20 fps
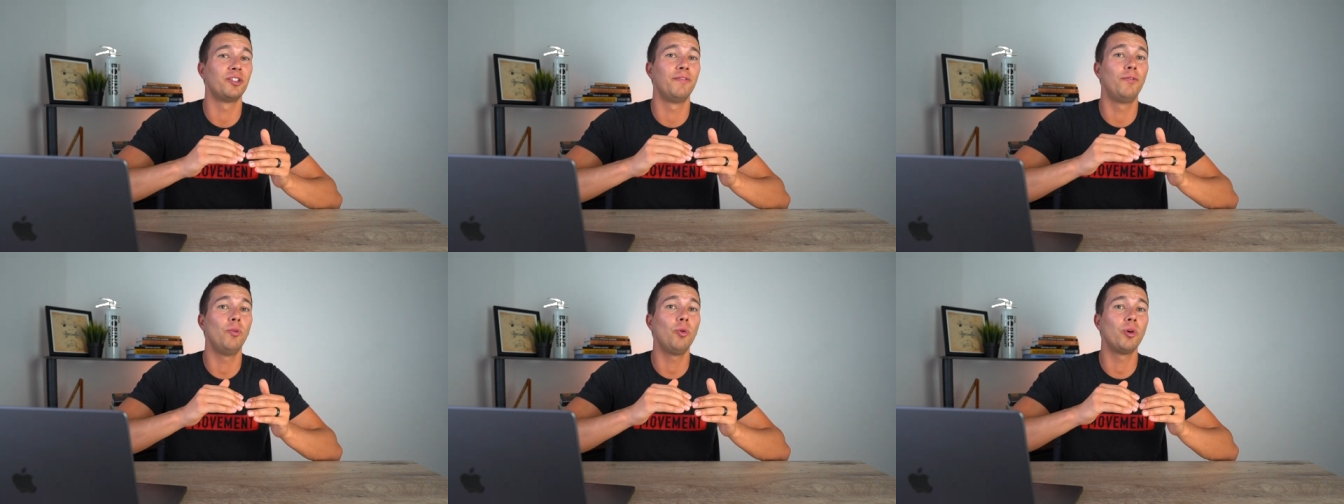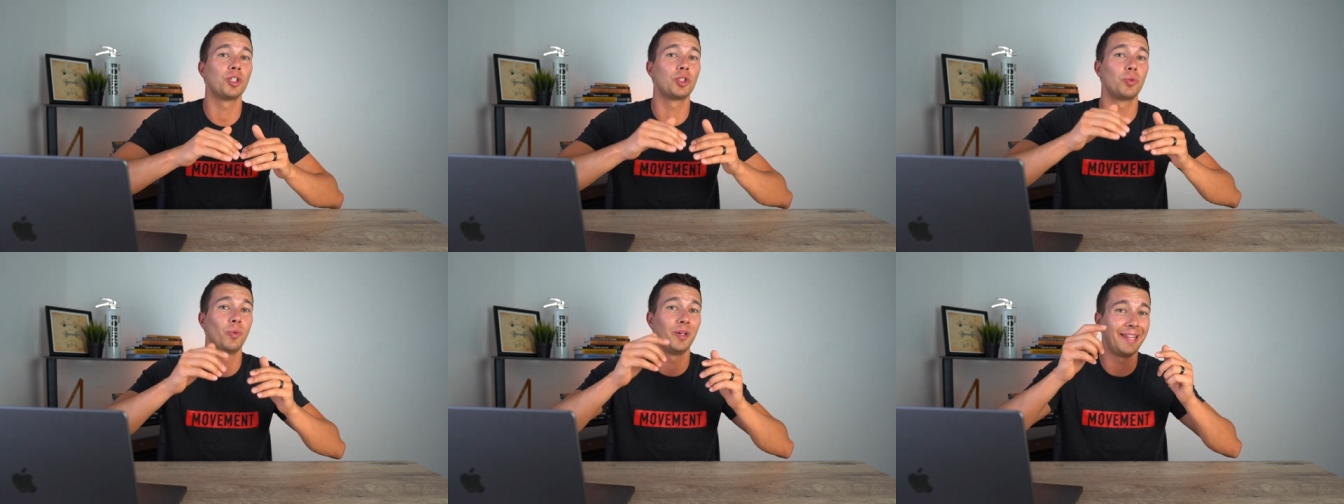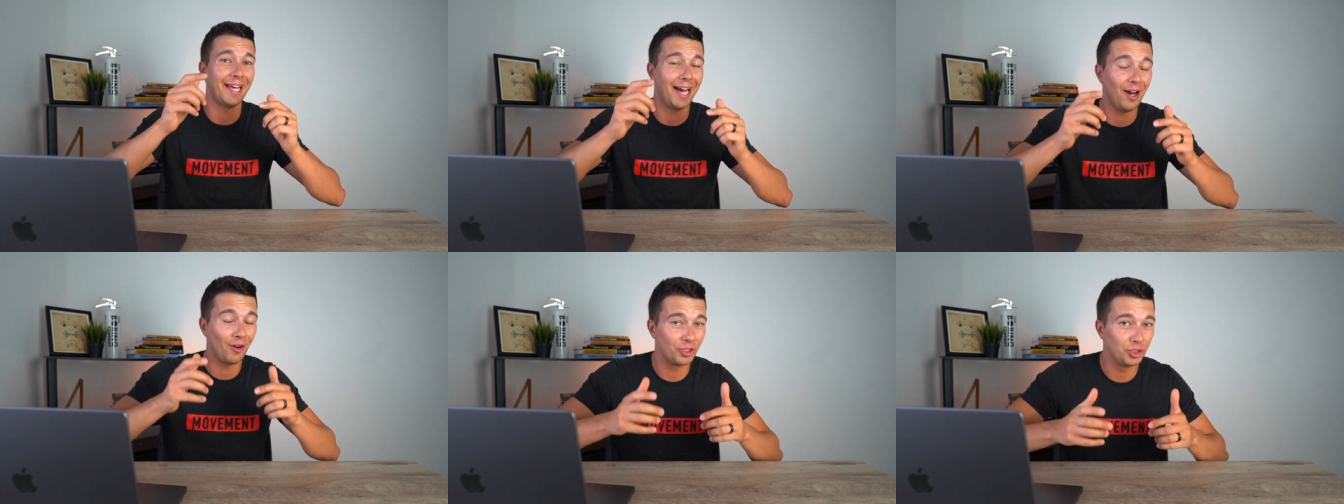force
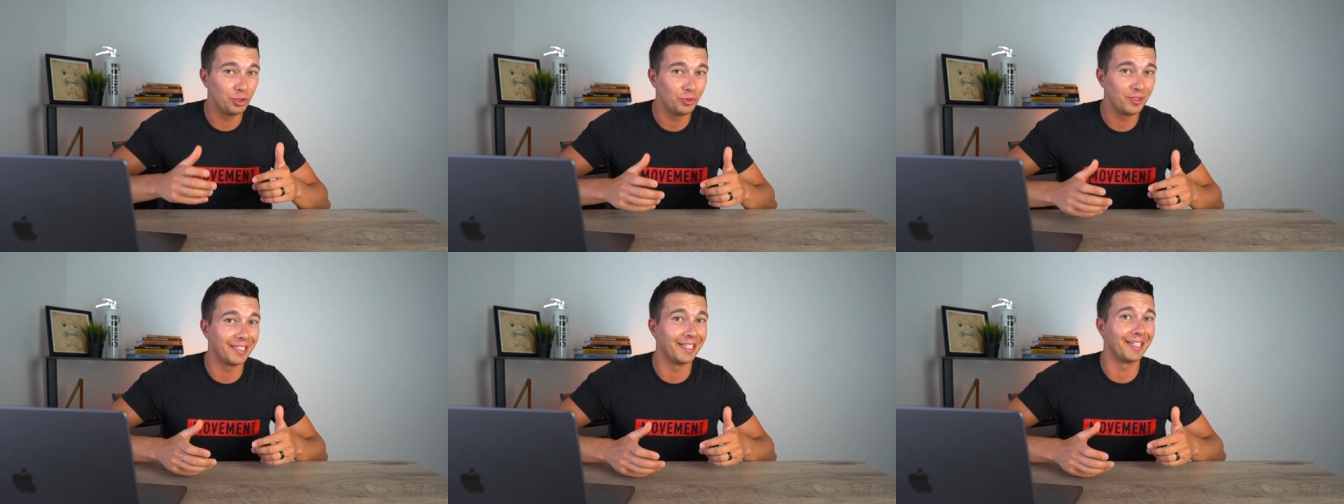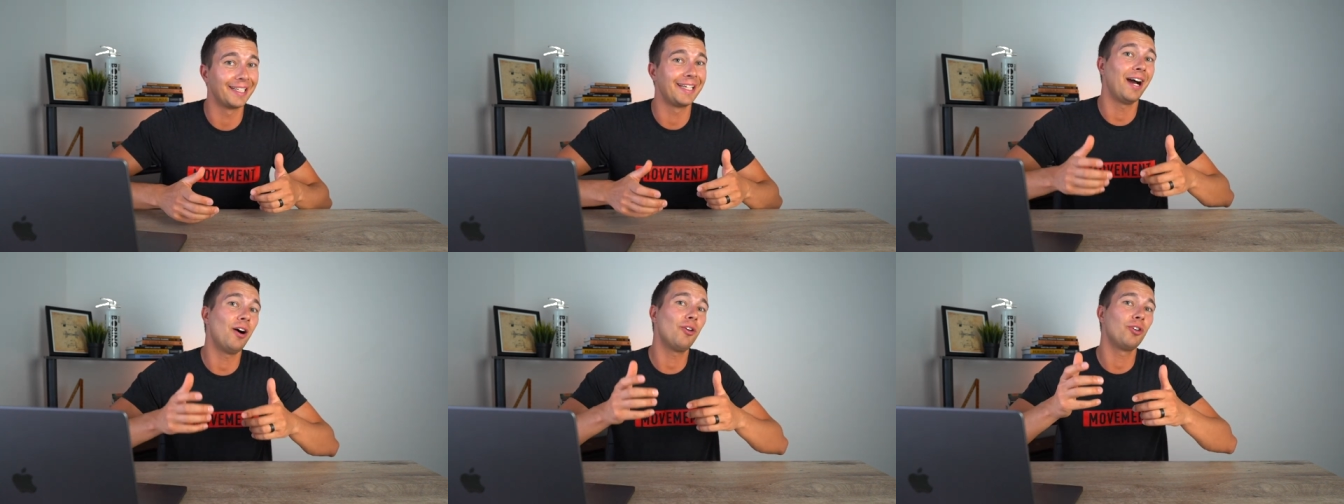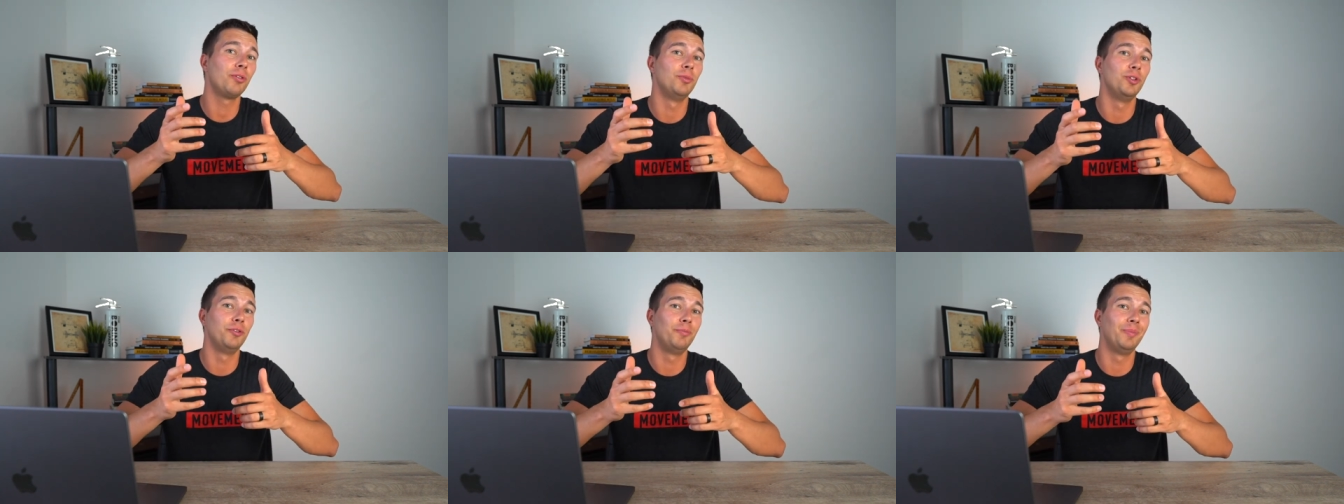without using a
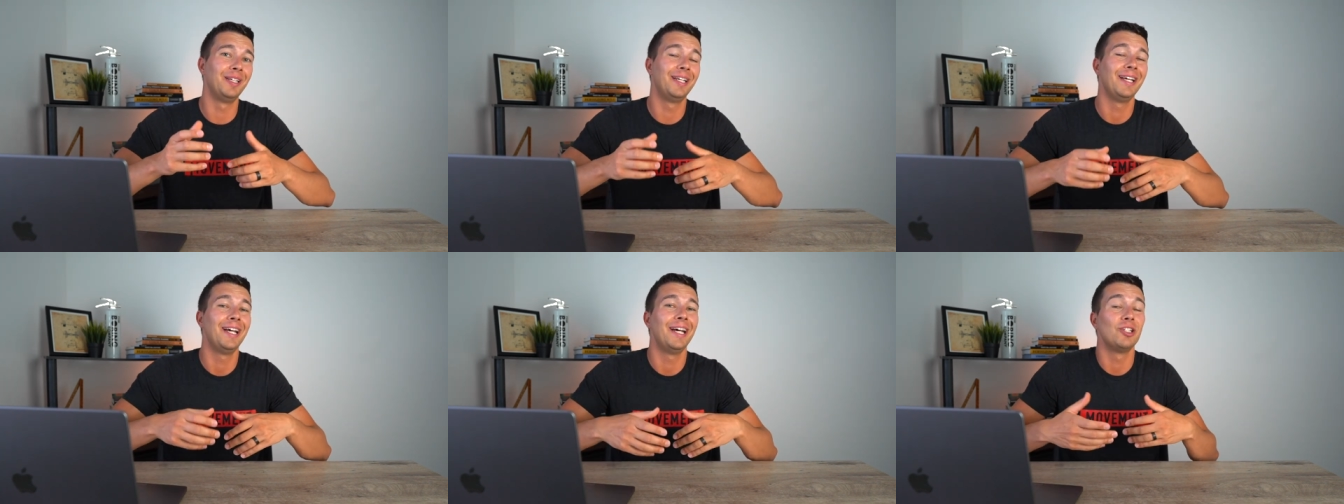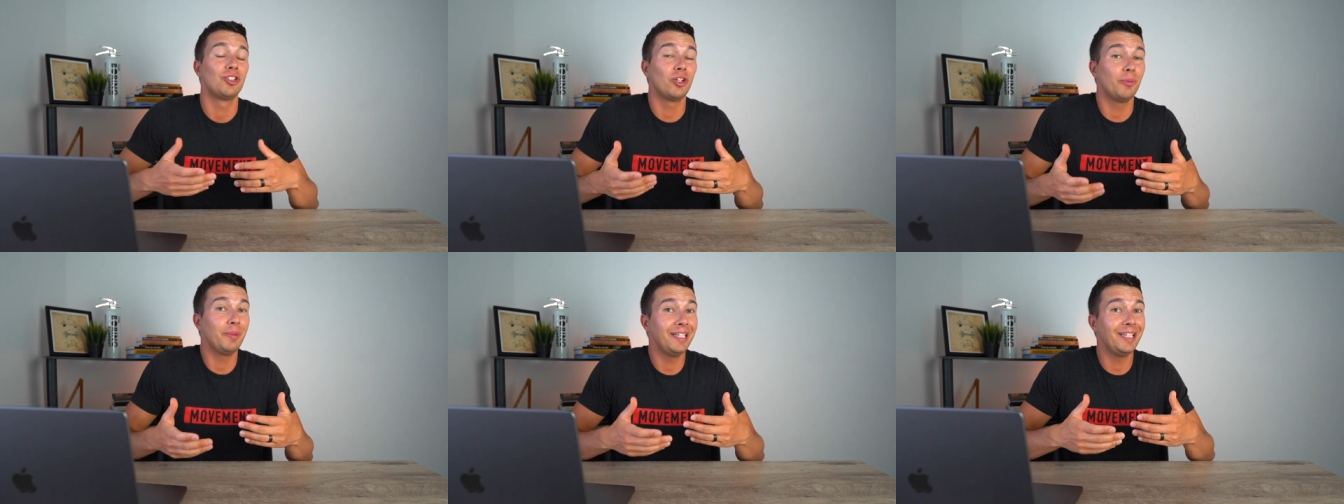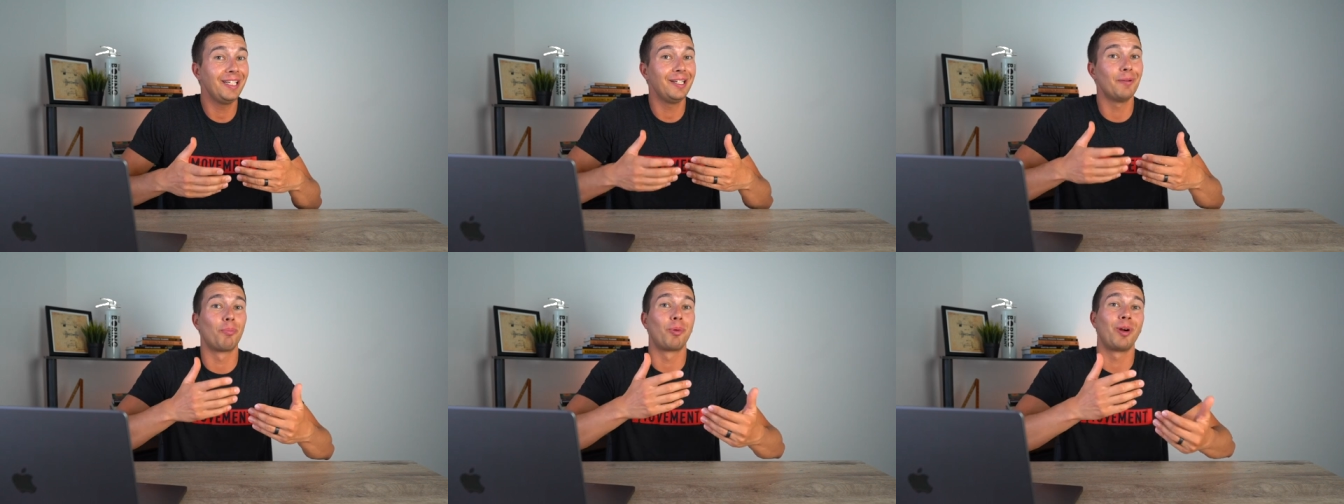counter movement, so I'm
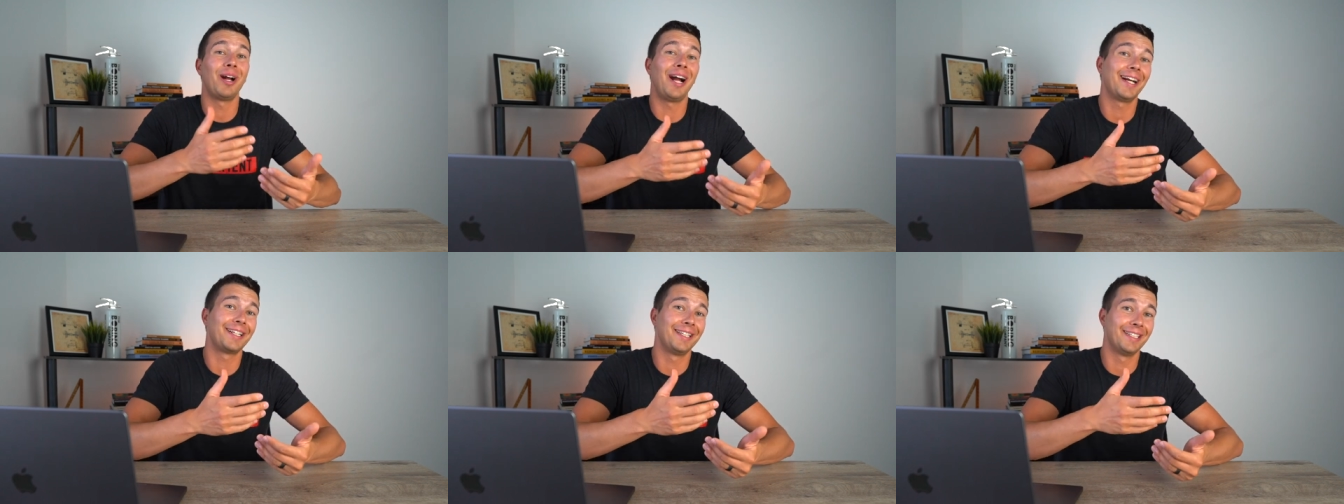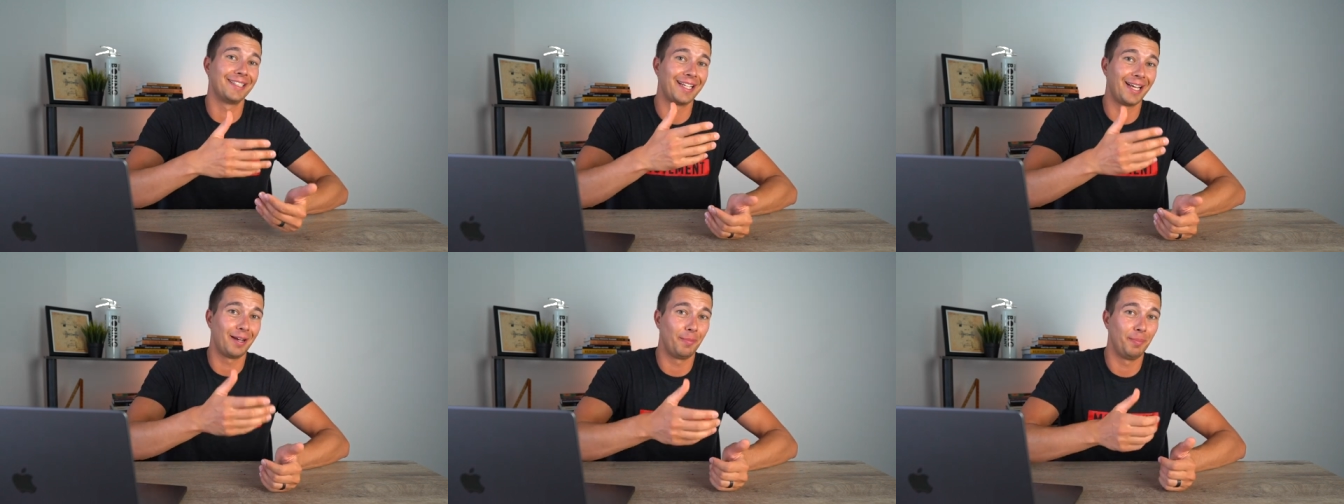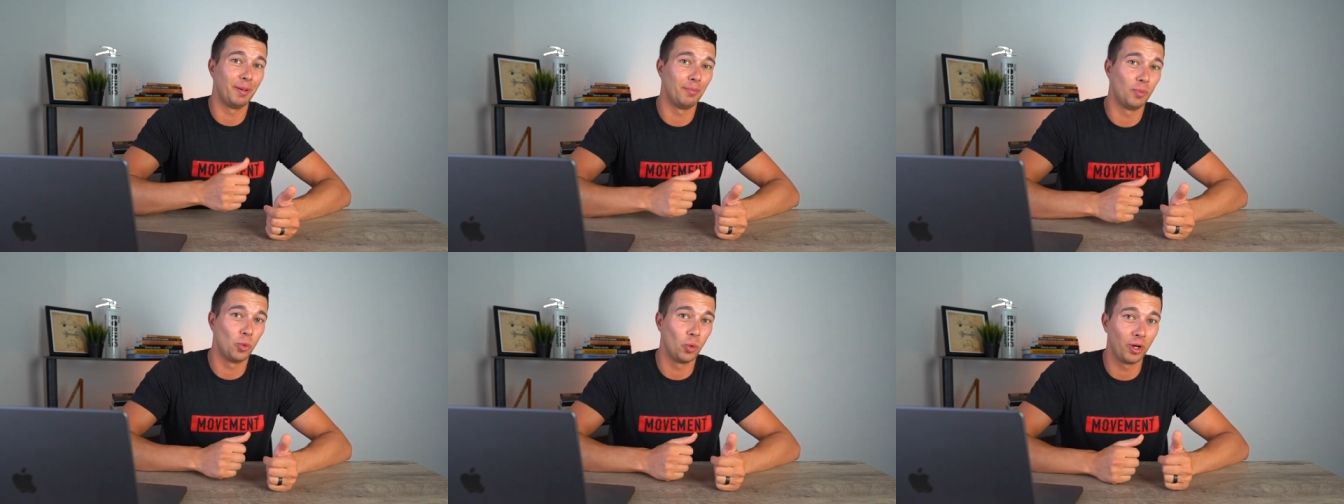needing to practice that a
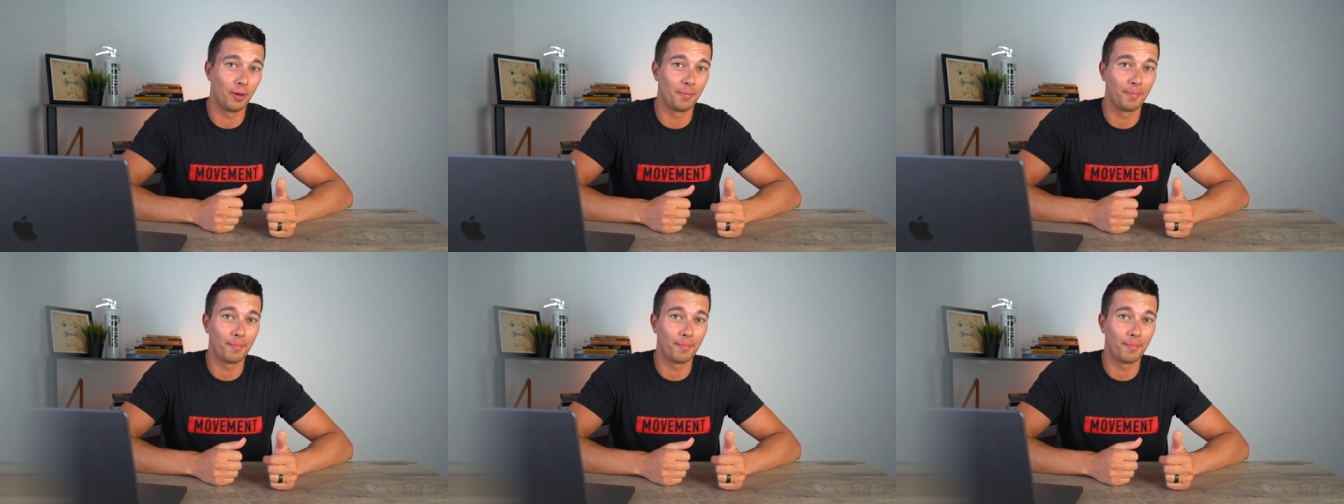bit more.